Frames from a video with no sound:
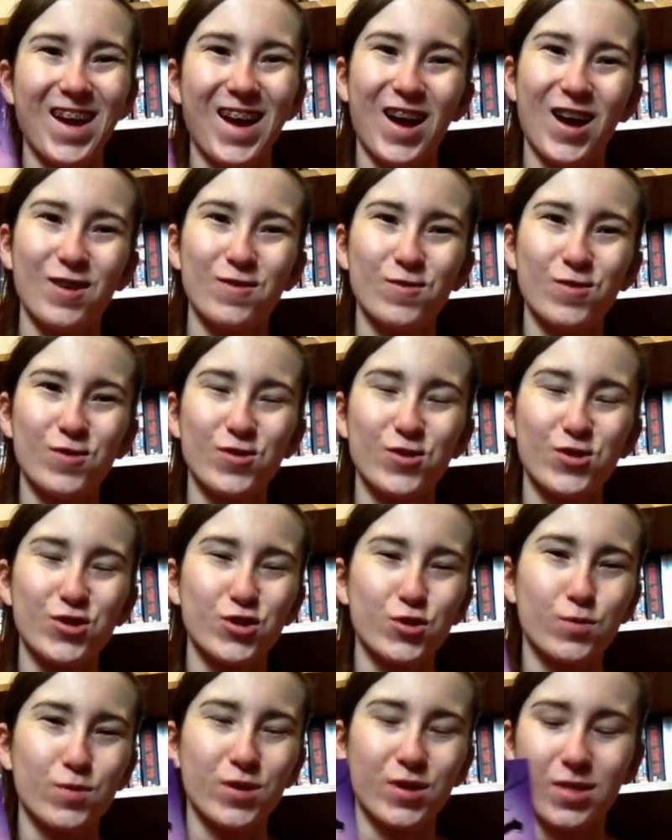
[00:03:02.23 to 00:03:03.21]
I'm not really
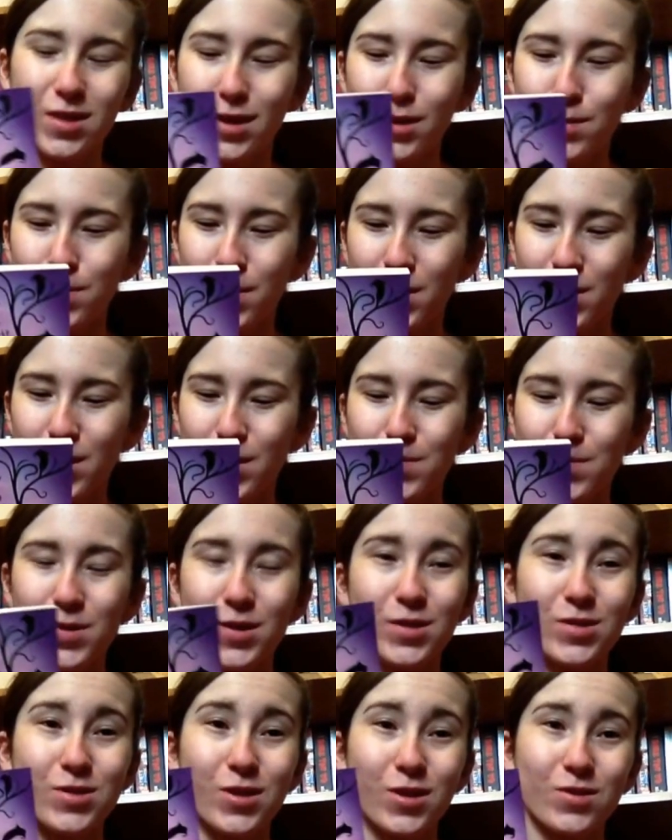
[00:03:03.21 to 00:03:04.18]
sure what to think about it, but
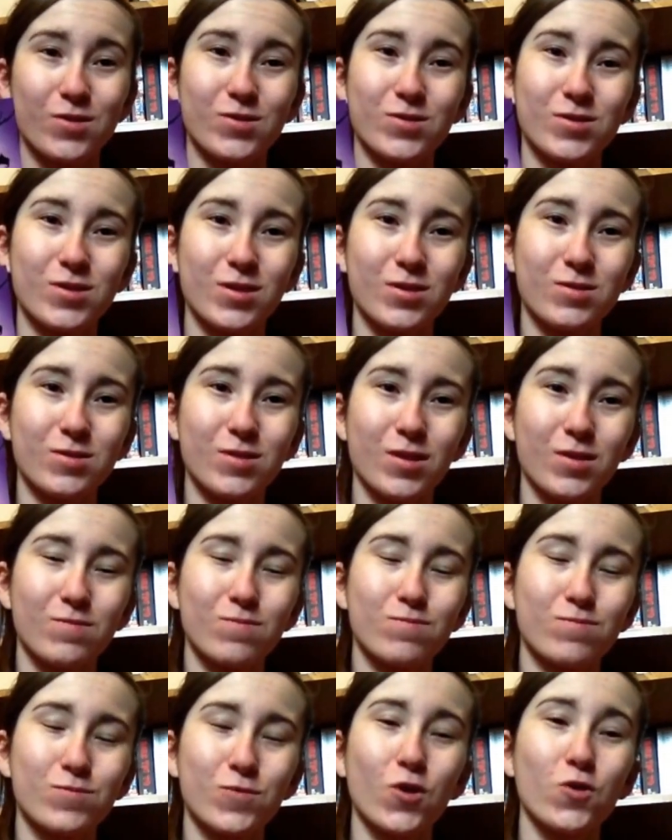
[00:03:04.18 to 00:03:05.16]
it does they, they
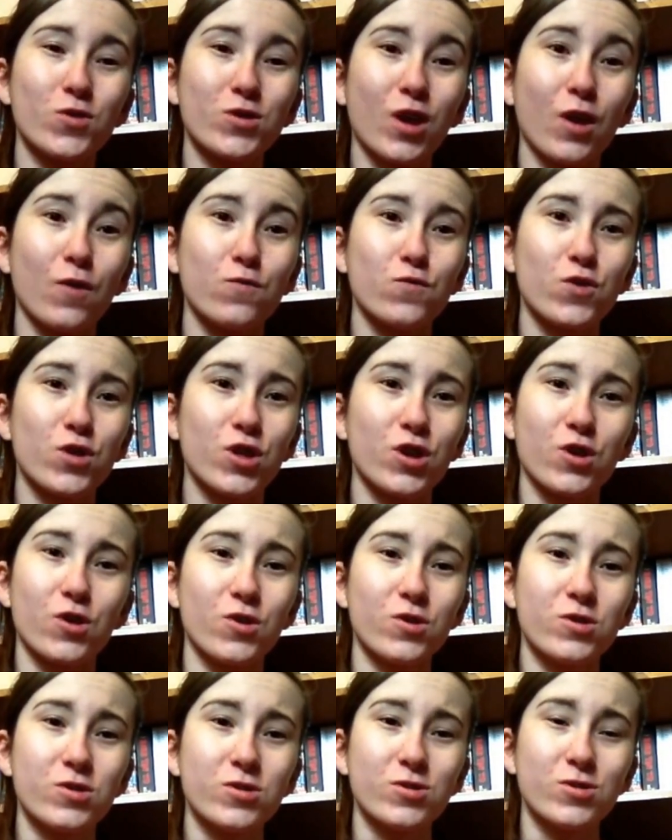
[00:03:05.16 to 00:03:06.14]
do sound really good,
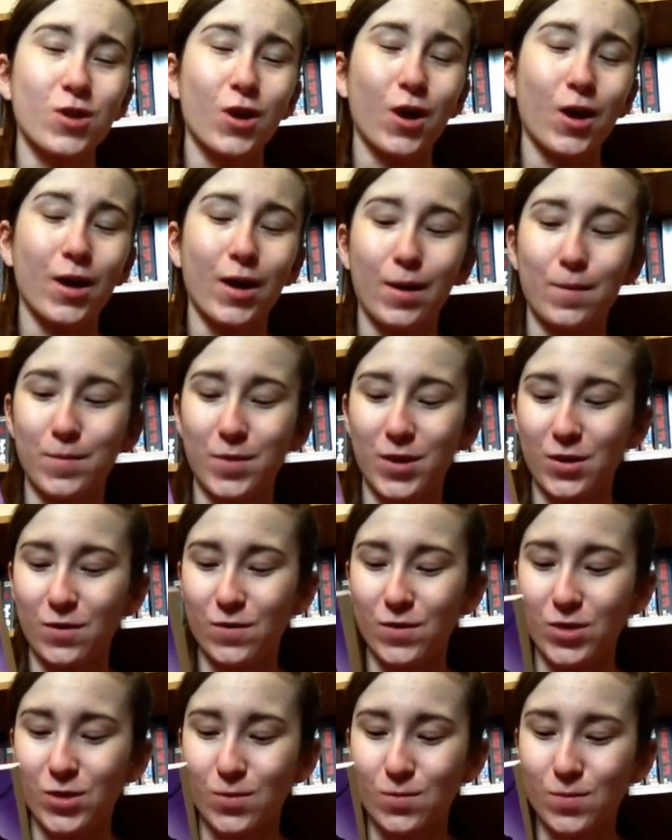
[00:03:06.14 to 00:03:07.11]
so I am going to
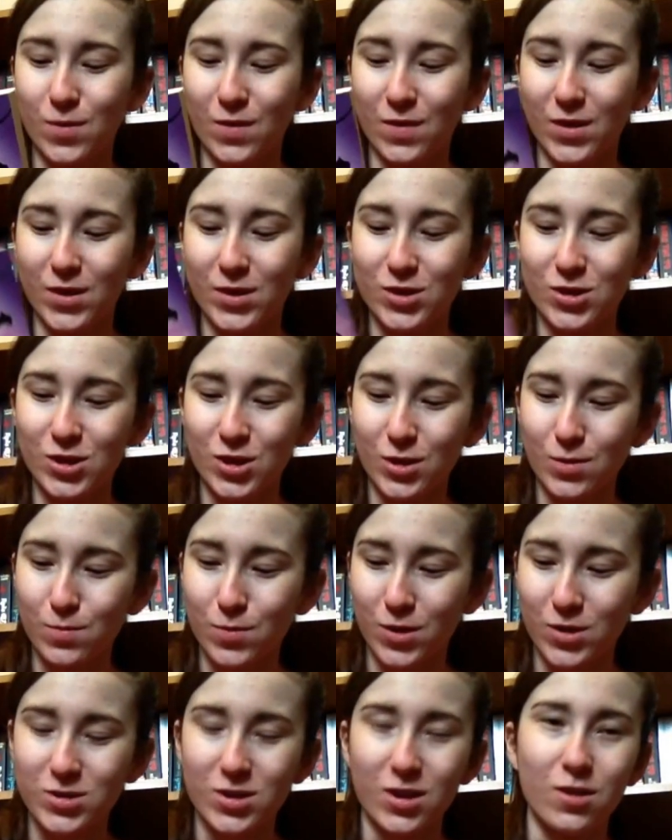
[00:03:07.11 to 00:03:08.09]
read them eventually.
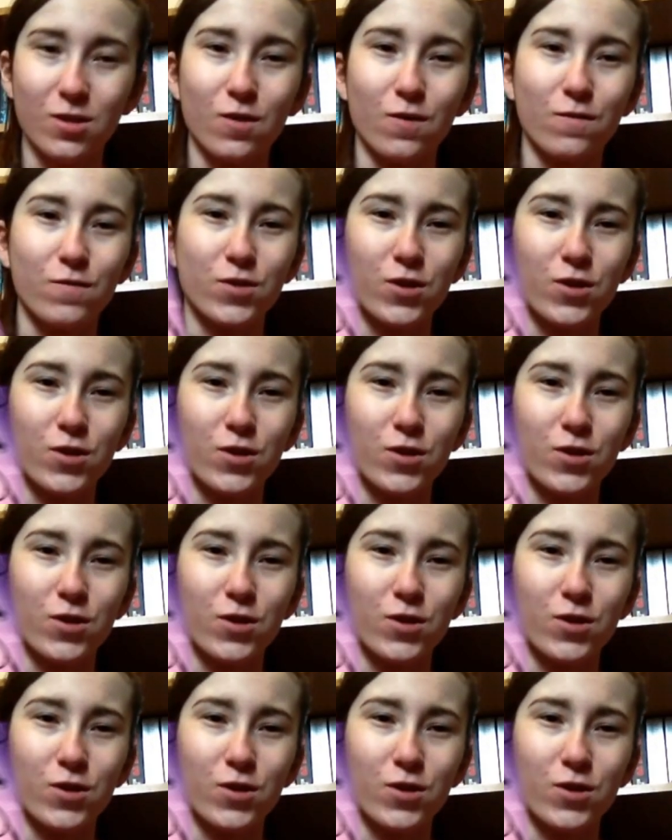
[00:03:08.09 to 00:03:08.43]
Plus I love the